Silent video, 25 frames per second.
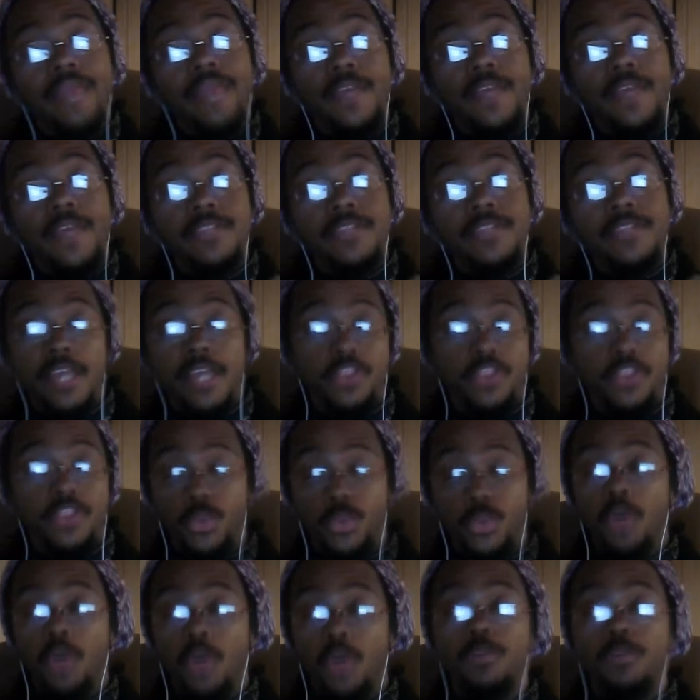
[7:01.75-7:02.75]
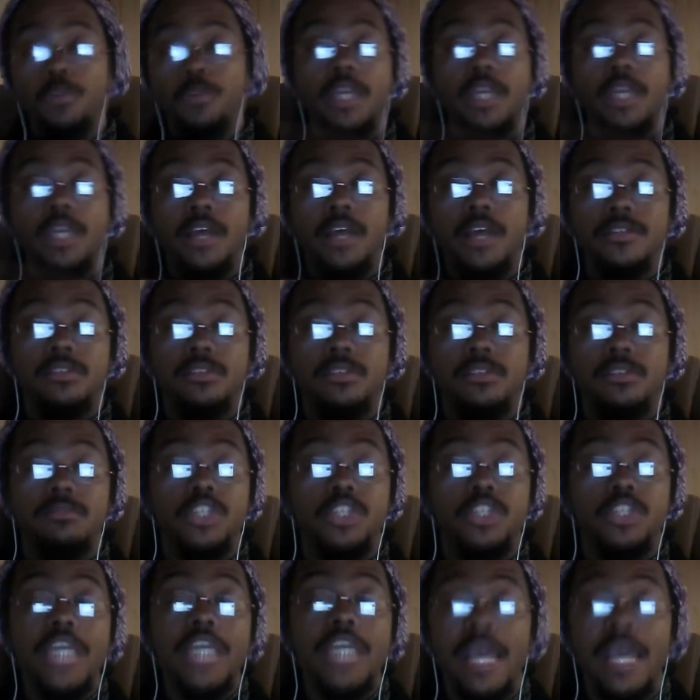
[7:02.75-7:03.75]
then take the throne because
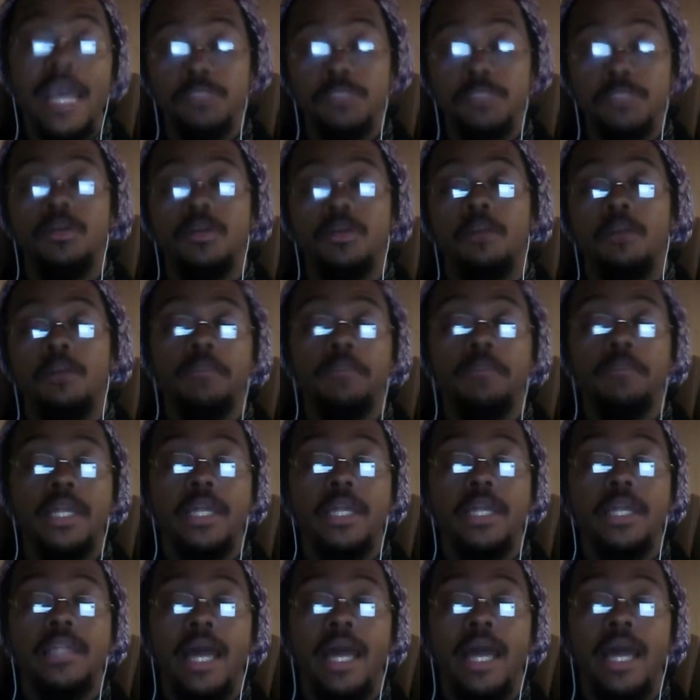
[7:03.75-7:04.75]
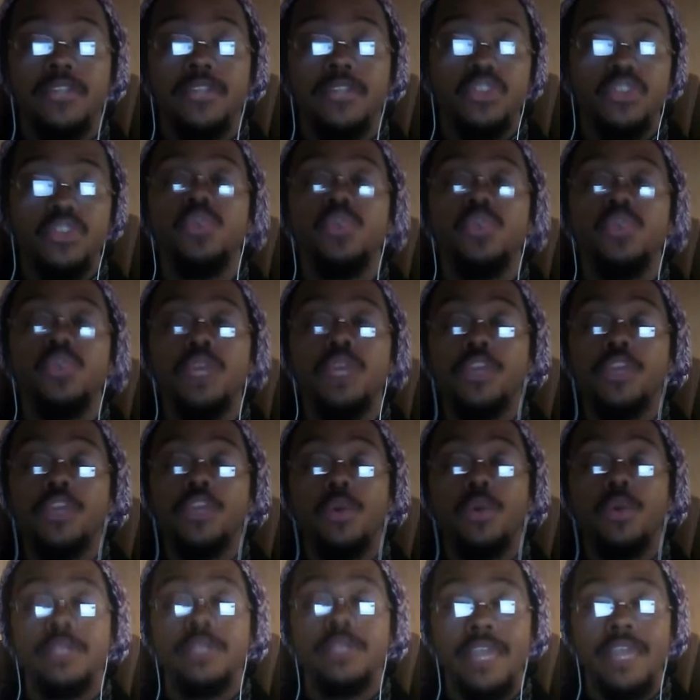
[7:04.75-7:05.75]
she has bloodlines to the
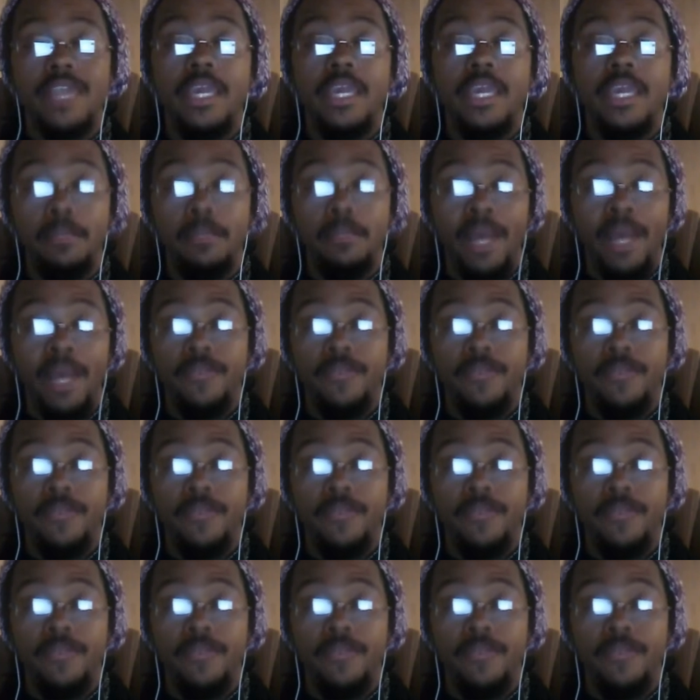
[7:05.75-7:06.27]
throne to take it by